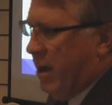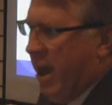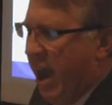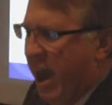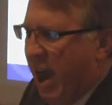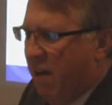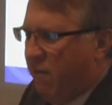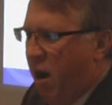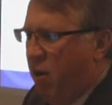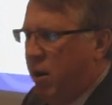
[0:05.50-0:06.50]
we
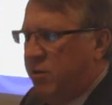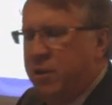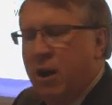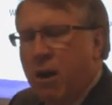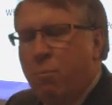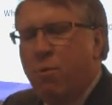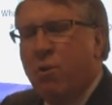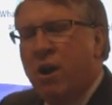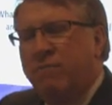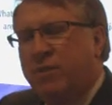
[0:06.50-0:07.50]
have are a
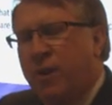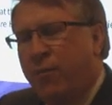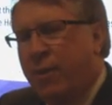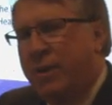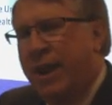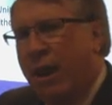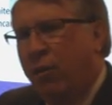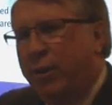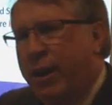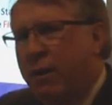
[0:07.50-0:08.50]
number of different
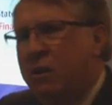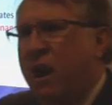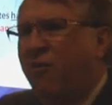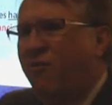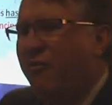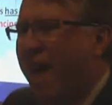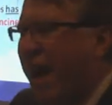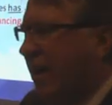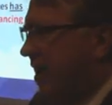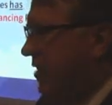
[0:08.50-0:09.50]
health care
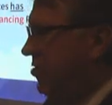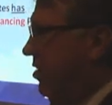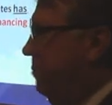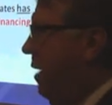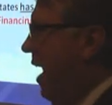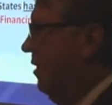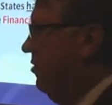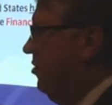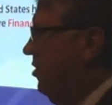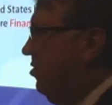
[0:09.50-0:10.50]
financing
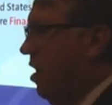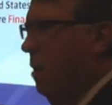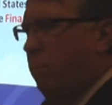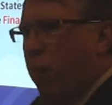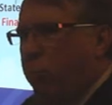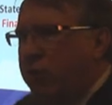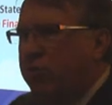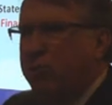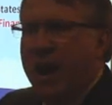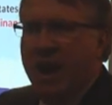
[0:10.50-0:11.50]
policies, but we
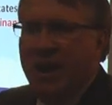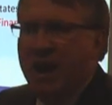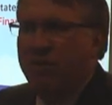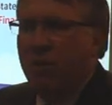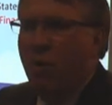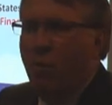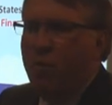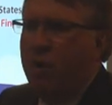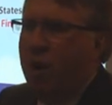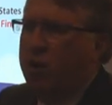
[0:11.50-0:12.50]
do not have an
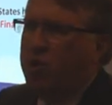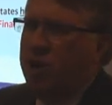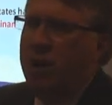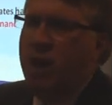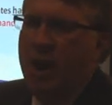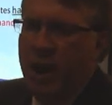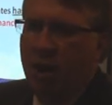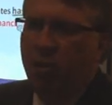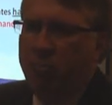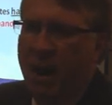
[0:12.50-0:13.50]
overarching
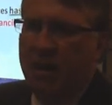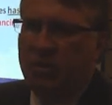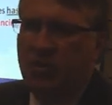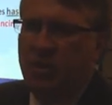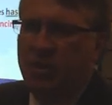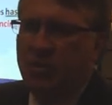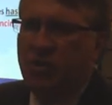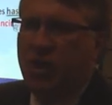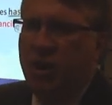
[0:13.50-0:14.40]
health policy in this